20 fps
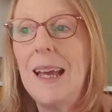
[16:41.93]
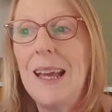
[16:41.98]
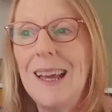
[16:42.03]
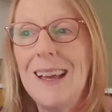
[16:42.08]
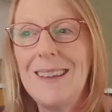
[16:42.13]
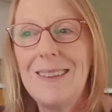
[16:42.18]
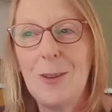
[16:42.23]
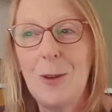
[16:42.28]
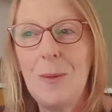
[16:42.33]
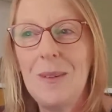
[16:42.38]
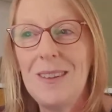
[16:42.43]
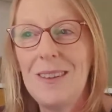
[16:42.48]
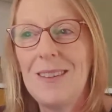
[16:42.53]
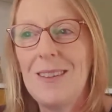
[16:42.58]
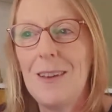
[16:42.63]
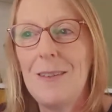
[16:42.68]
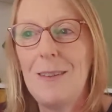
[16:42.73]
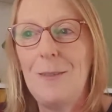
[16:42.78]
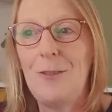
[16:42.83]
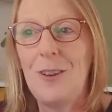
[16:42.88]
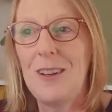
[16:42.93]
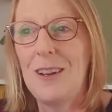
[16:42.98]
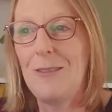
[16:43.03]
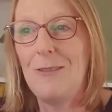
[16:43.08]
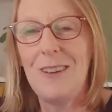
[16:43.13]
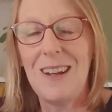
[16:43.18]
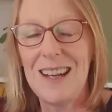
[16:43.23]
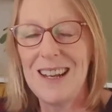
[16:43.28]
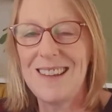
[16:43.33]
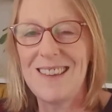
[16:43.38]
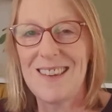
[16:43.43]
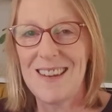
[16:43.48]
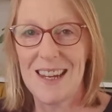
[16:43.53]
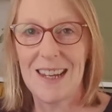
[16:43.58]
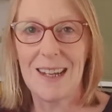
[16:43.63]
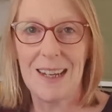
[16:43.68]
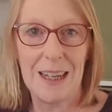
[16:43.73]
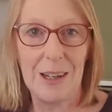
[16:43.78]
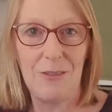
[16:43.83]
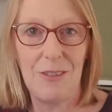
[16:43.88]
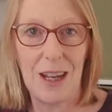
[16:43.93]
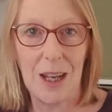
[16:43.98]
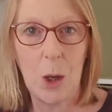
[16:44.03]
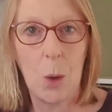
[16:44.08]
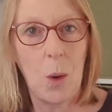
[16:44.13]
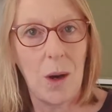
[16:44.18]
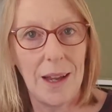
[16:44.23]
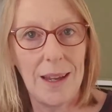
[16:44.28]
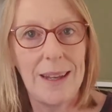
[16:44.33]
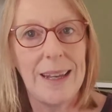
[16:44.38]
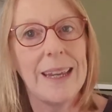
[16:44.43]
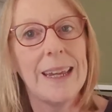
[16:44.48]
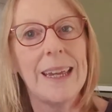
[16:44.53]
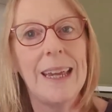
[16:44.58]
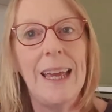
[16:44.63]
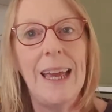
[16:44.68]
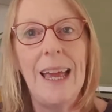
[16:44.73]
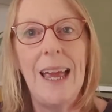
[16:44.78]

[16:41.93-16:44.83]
It's almost as though they've done it really sneakily and really quietly.